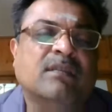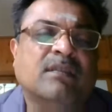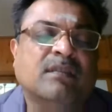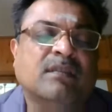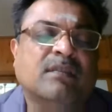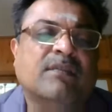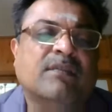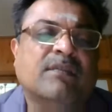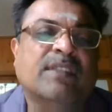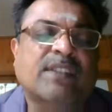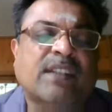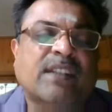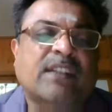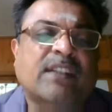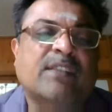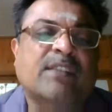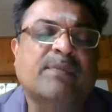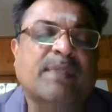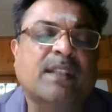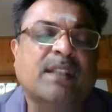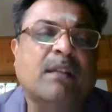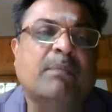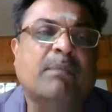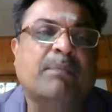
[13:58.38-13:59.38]
which has
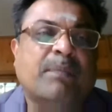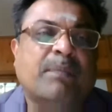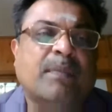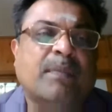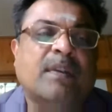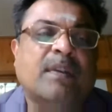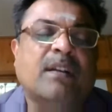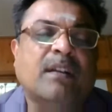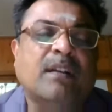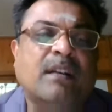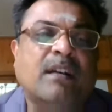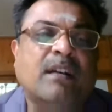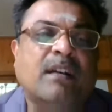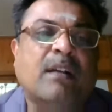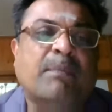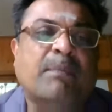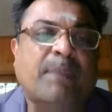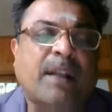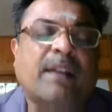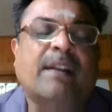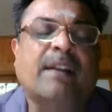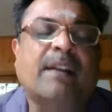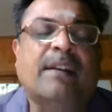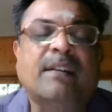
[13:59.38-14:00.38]
been
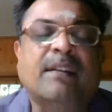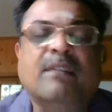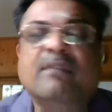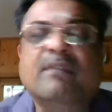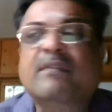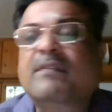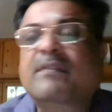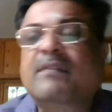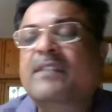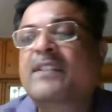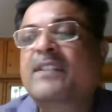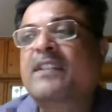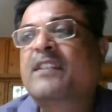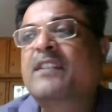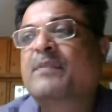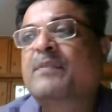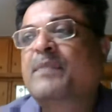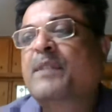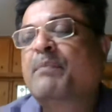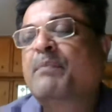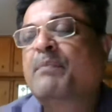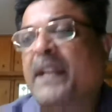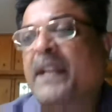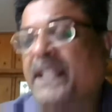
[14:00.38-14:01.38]
applied, which has
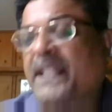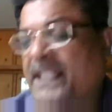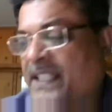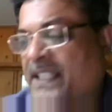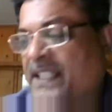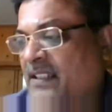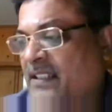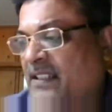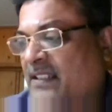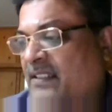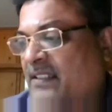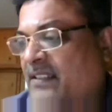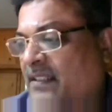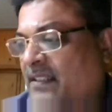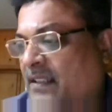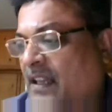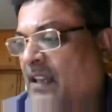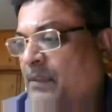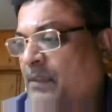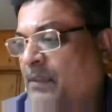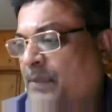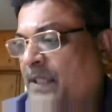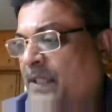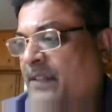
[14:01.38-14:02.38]
been mentioned in the
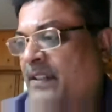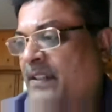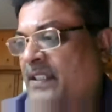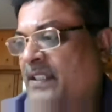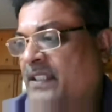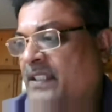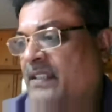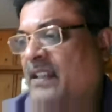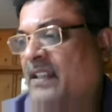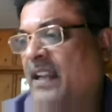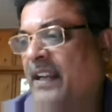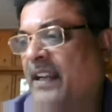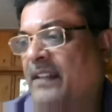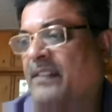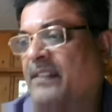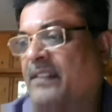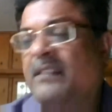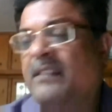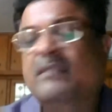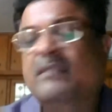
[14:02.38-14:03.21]
Arbitration Act.